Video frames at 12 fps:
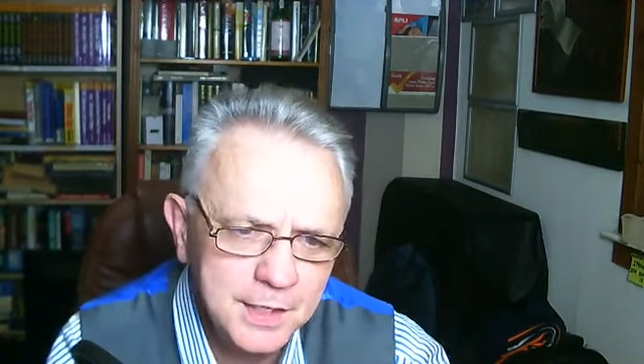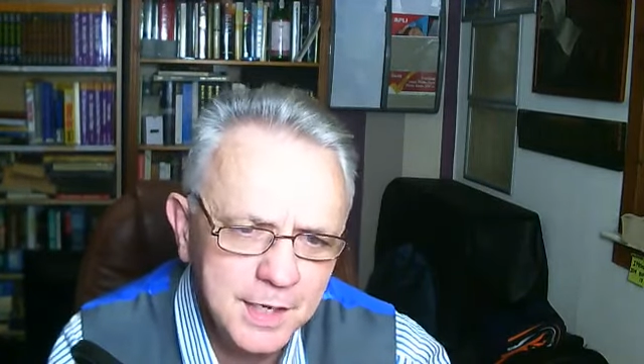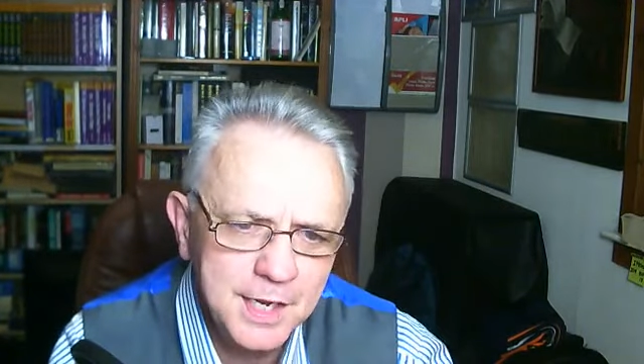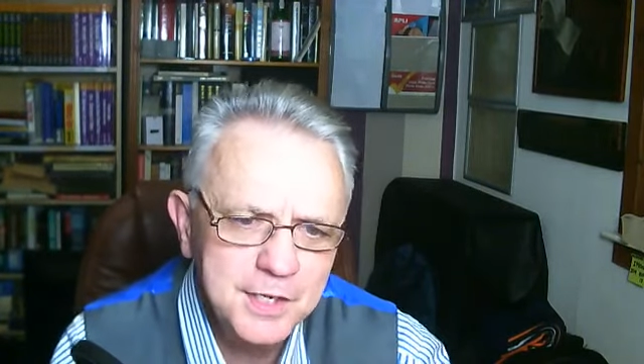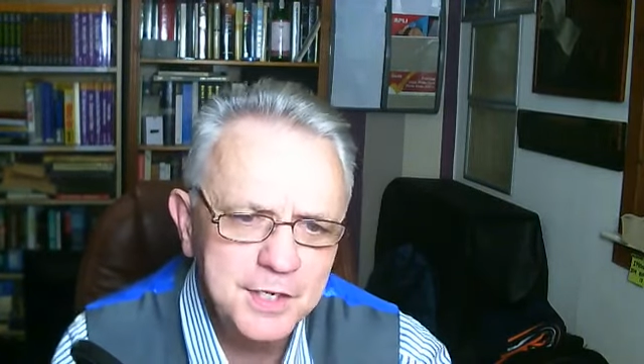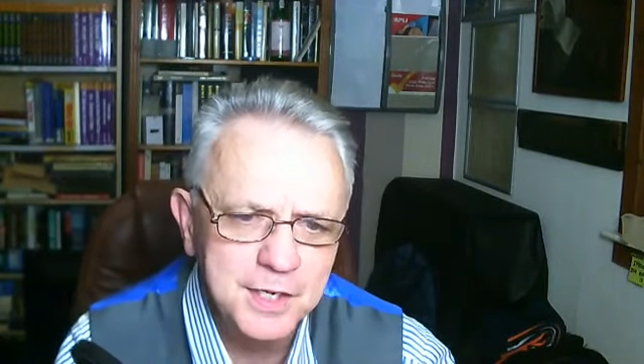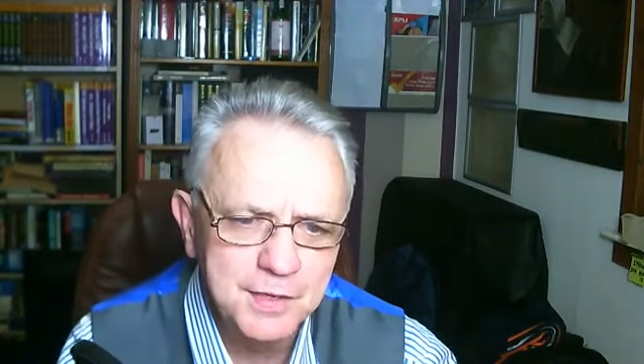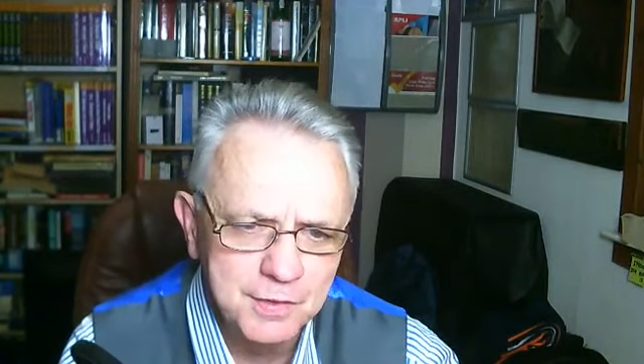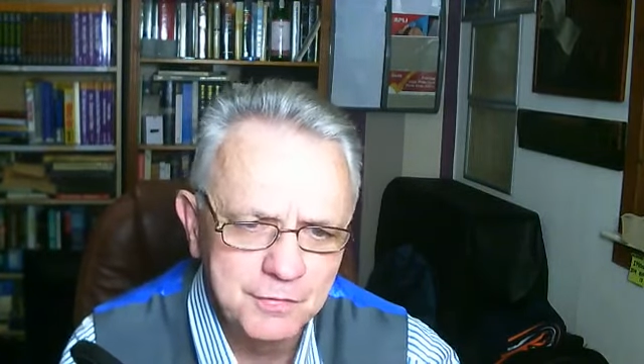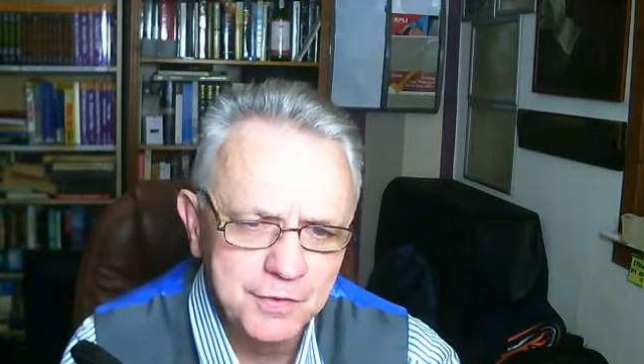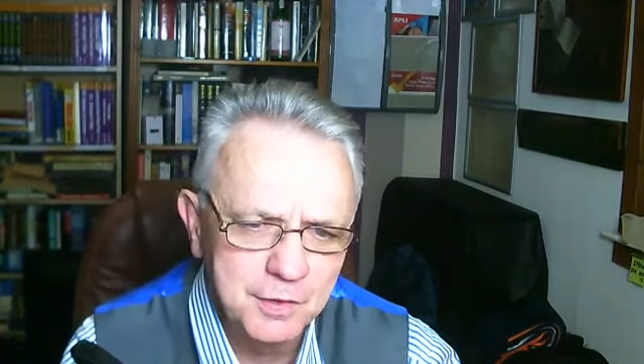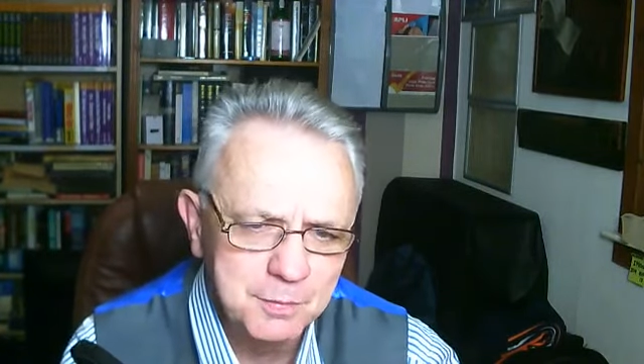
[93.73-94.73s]
lady in the
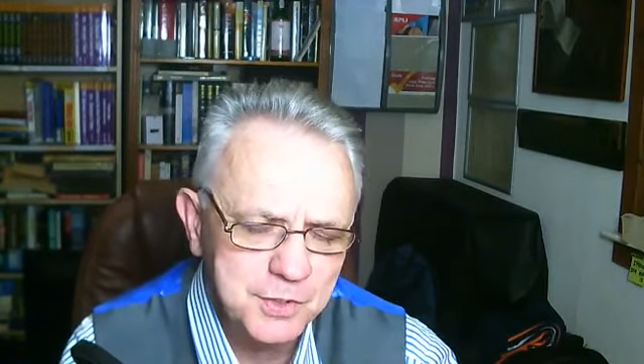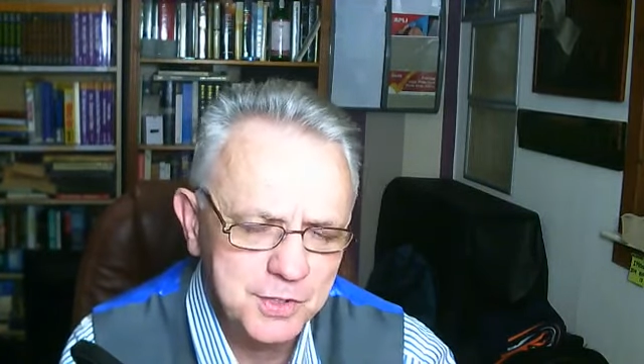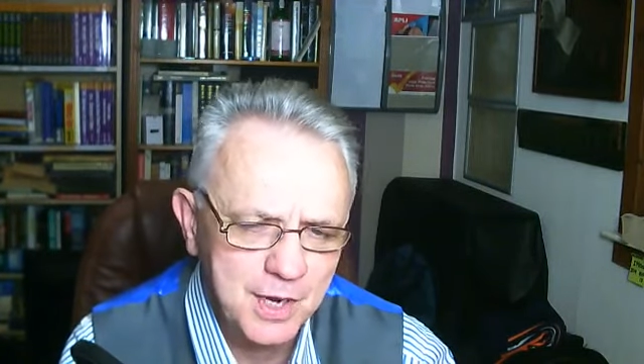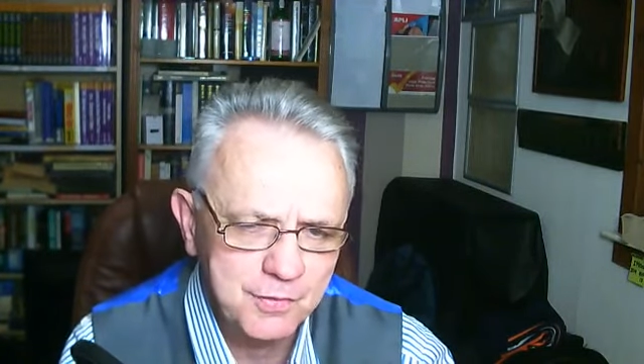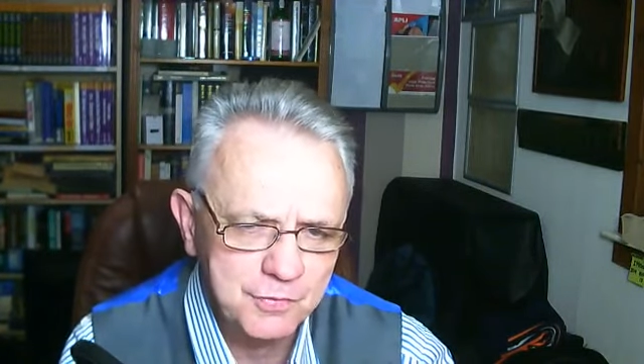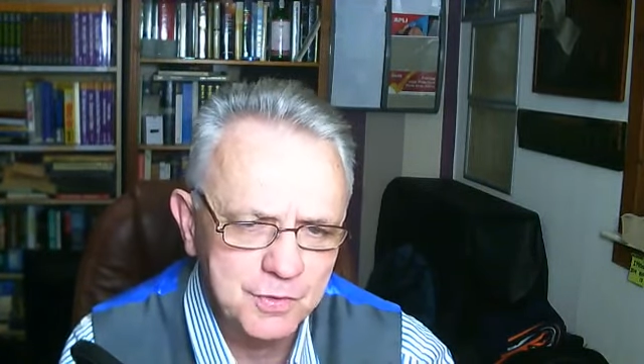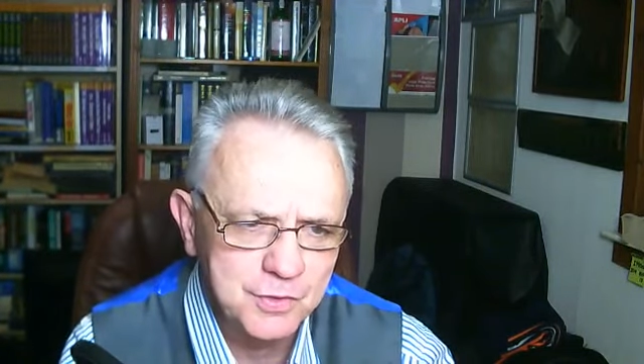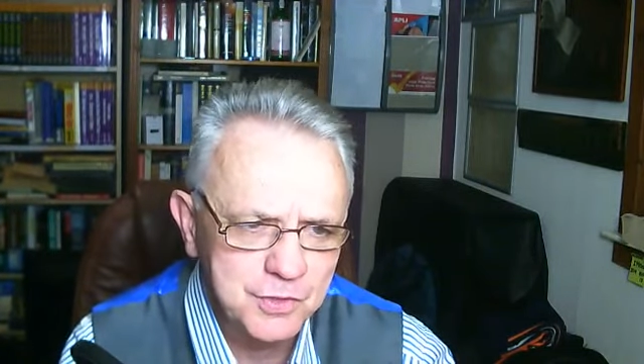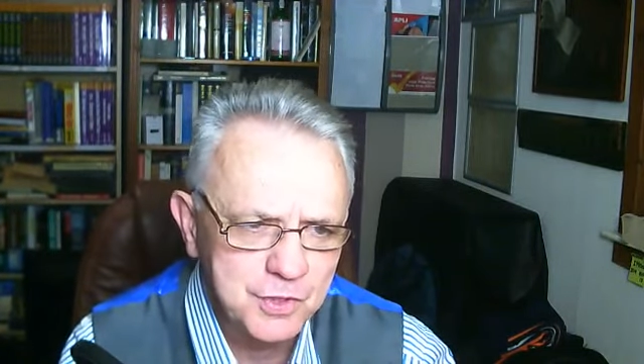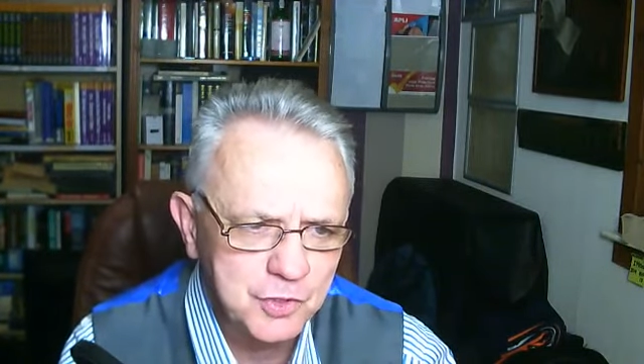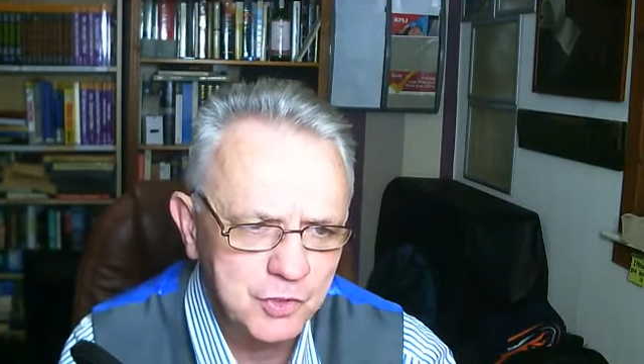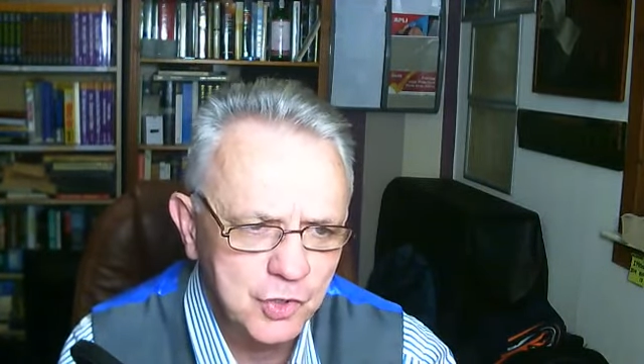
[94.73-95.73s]
film is Catherine
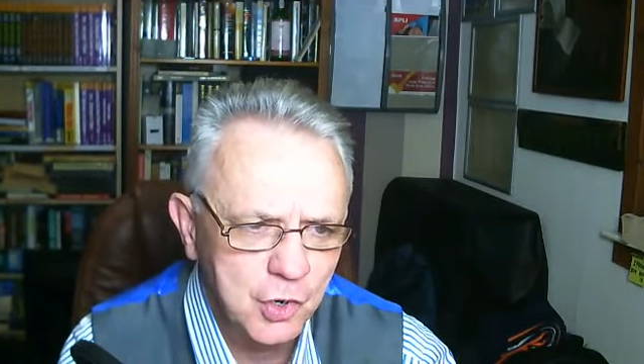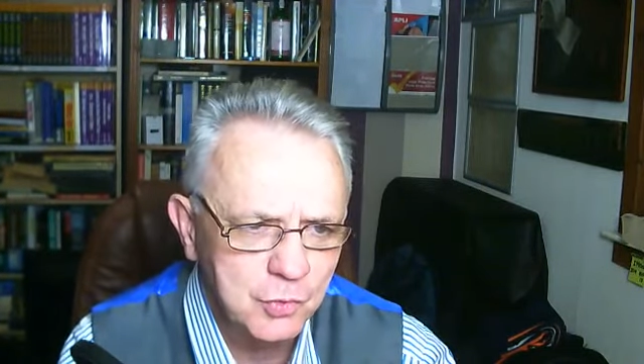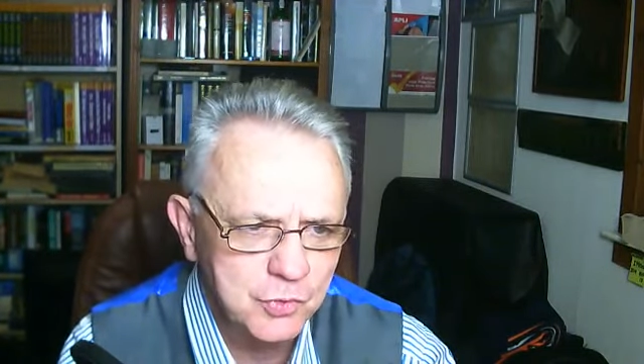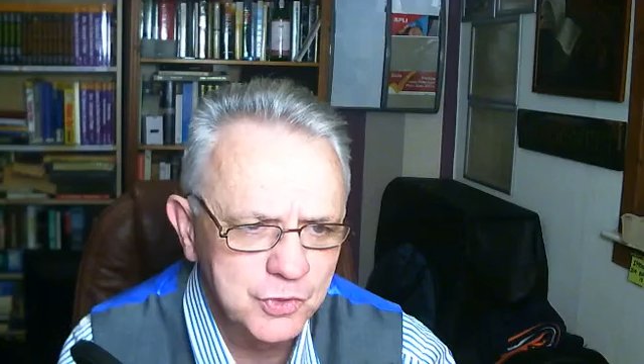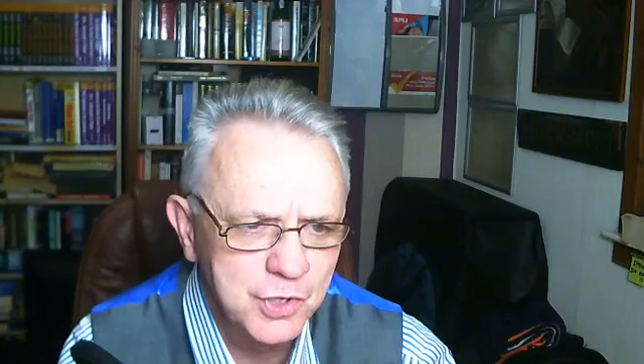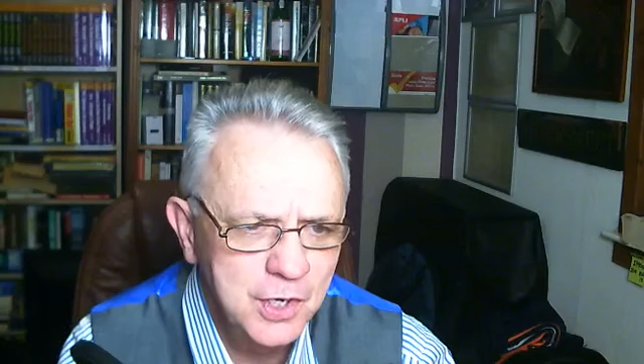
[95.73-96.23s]
Zeta-Jones,